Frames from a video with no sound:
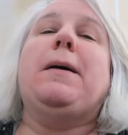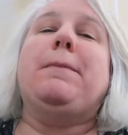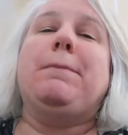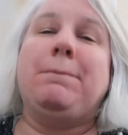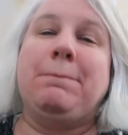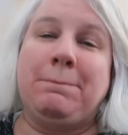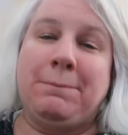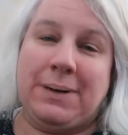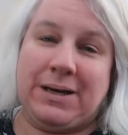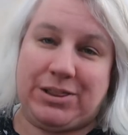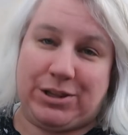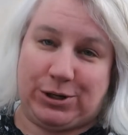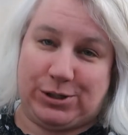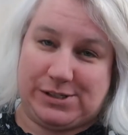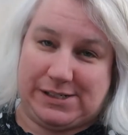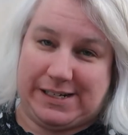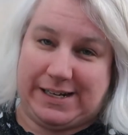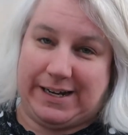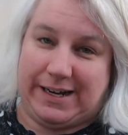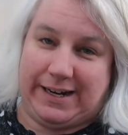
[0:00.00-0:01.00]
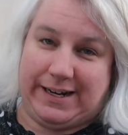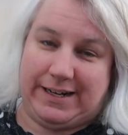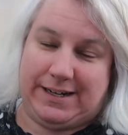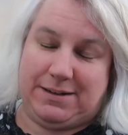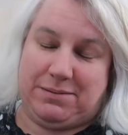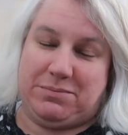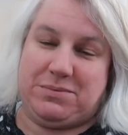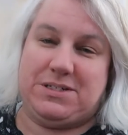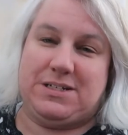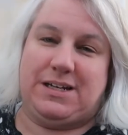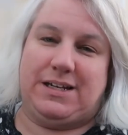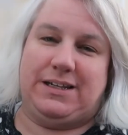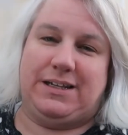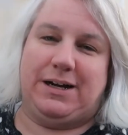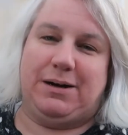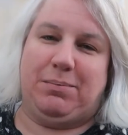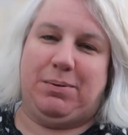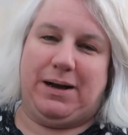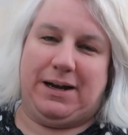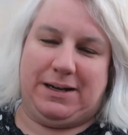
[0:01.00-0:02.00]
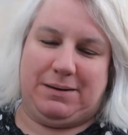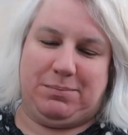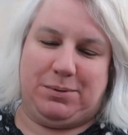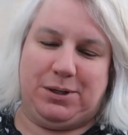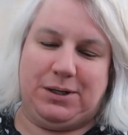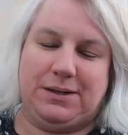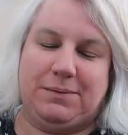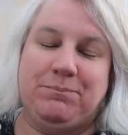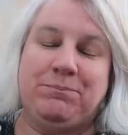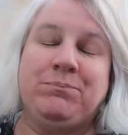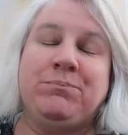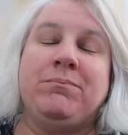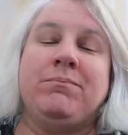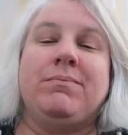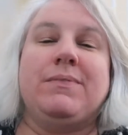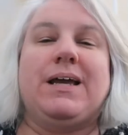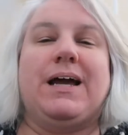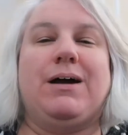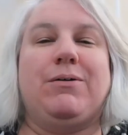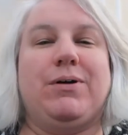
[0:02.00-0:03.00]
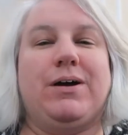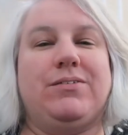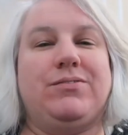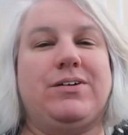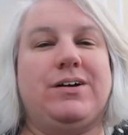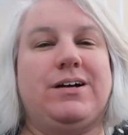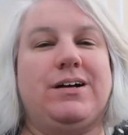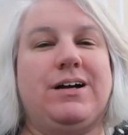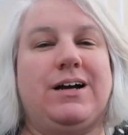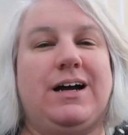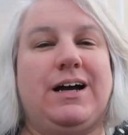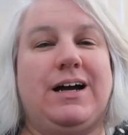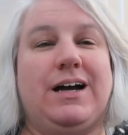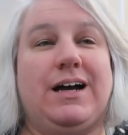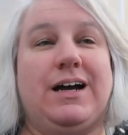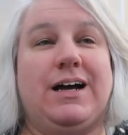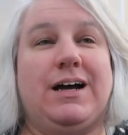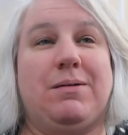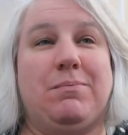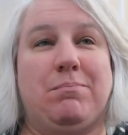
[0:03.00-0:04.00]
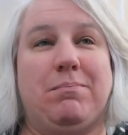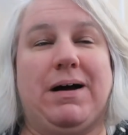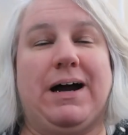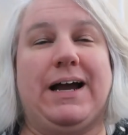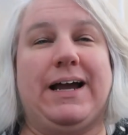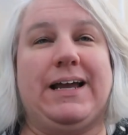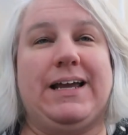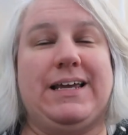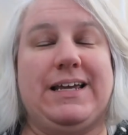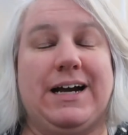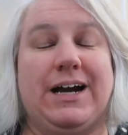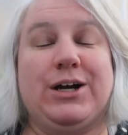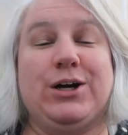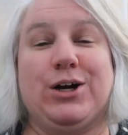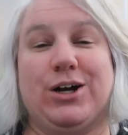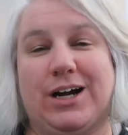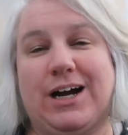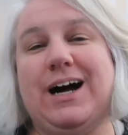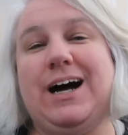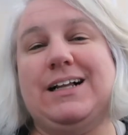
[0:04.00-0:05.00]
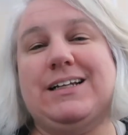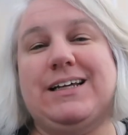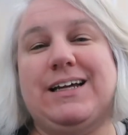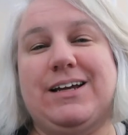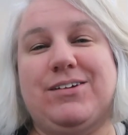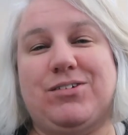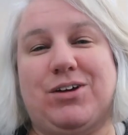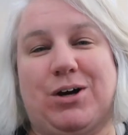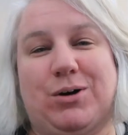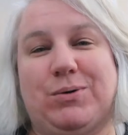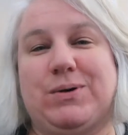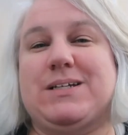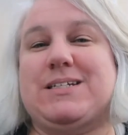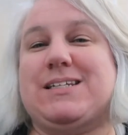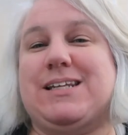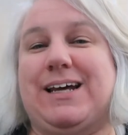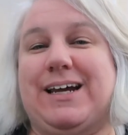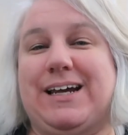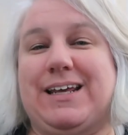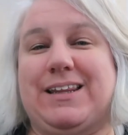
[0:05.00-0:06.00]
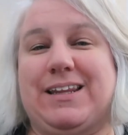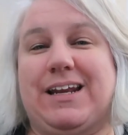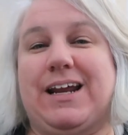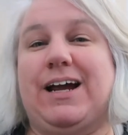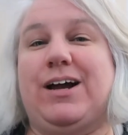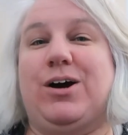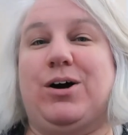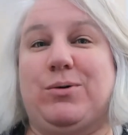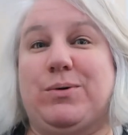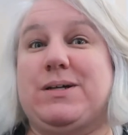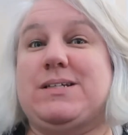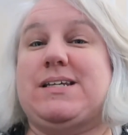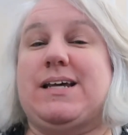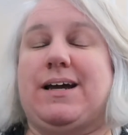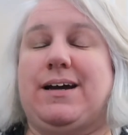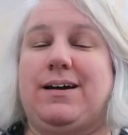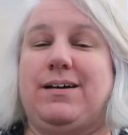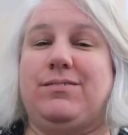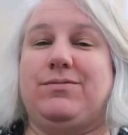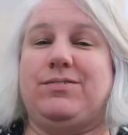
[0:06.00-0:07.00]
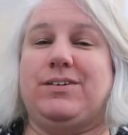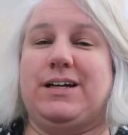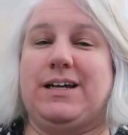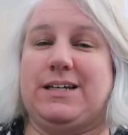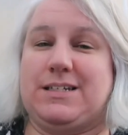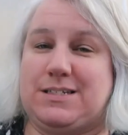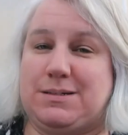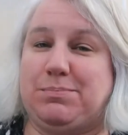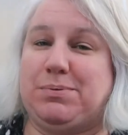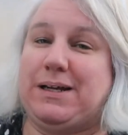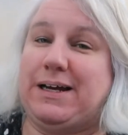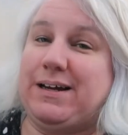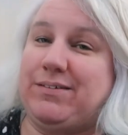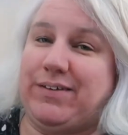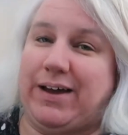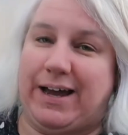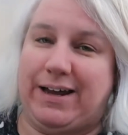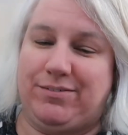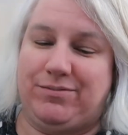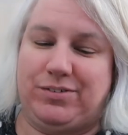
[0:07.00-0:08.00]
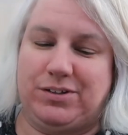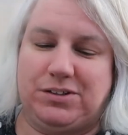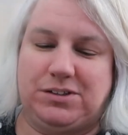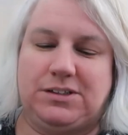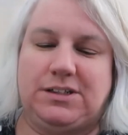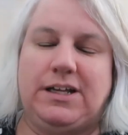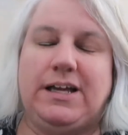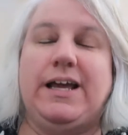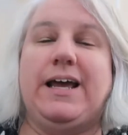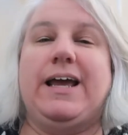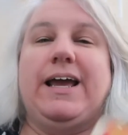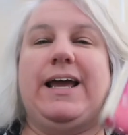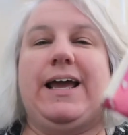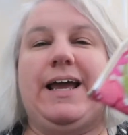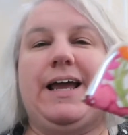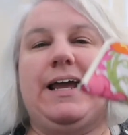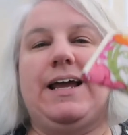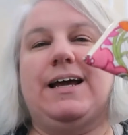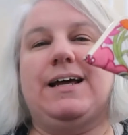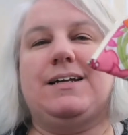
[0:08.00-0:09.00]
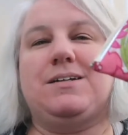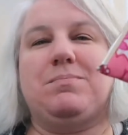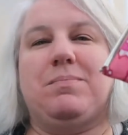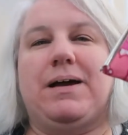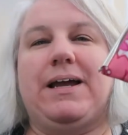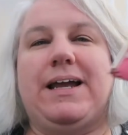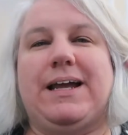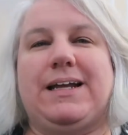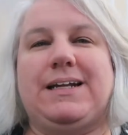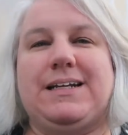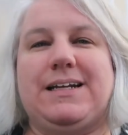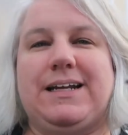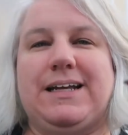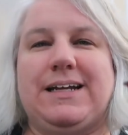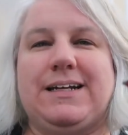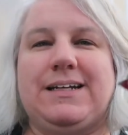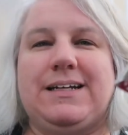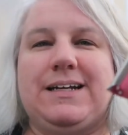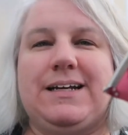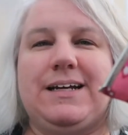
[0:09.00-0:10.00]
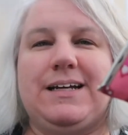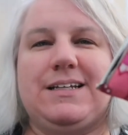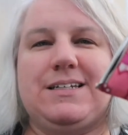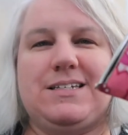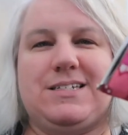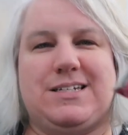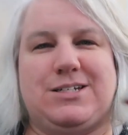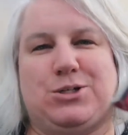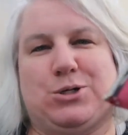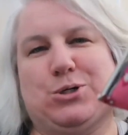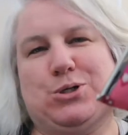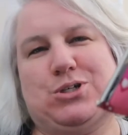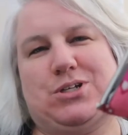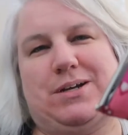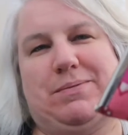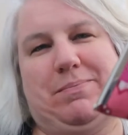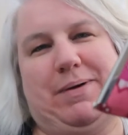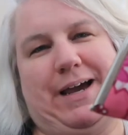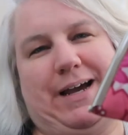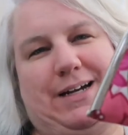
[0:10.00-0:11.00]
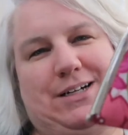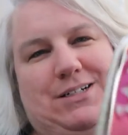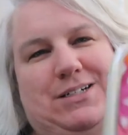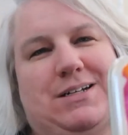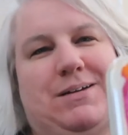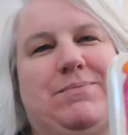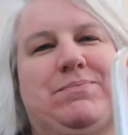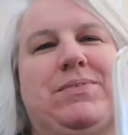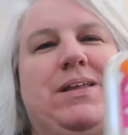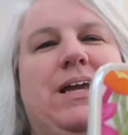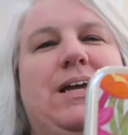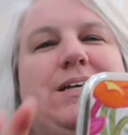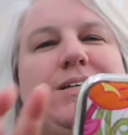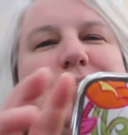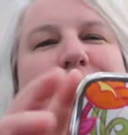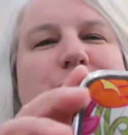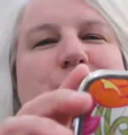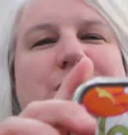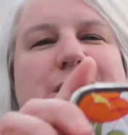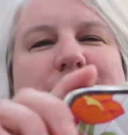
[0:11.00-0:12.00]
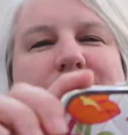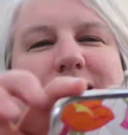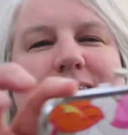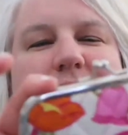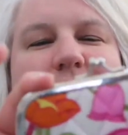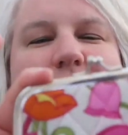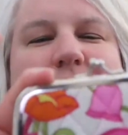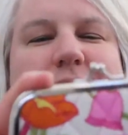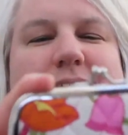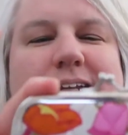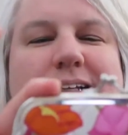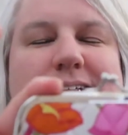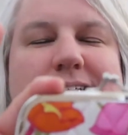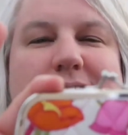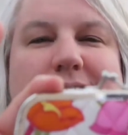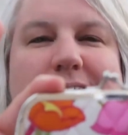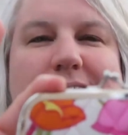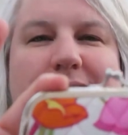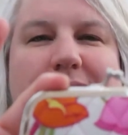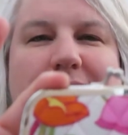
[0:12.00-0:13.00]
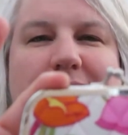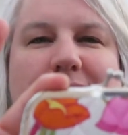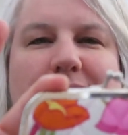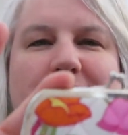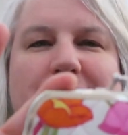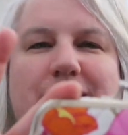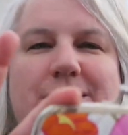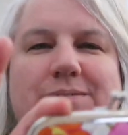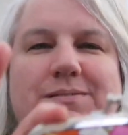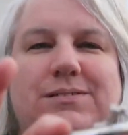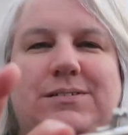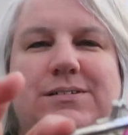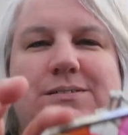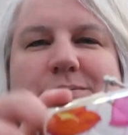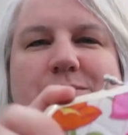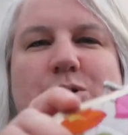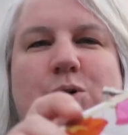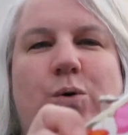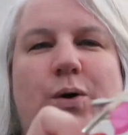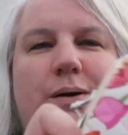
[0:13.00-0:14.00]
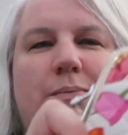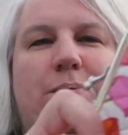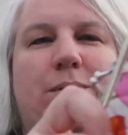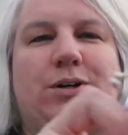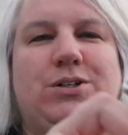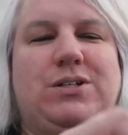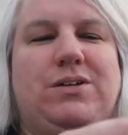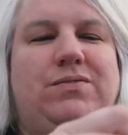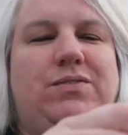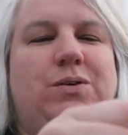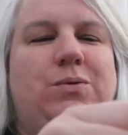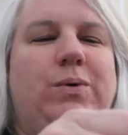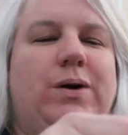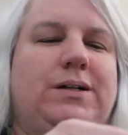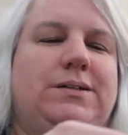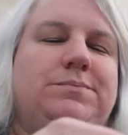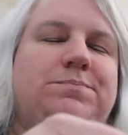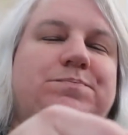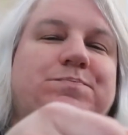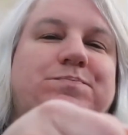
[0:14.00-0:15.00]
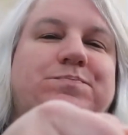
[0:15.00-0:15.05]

motherly items in their pocketbook. However, my younger colleagues always like that I always have a supply of Advil and my handy dandy scissors compact. So this is a little tiny coin purse, if you will.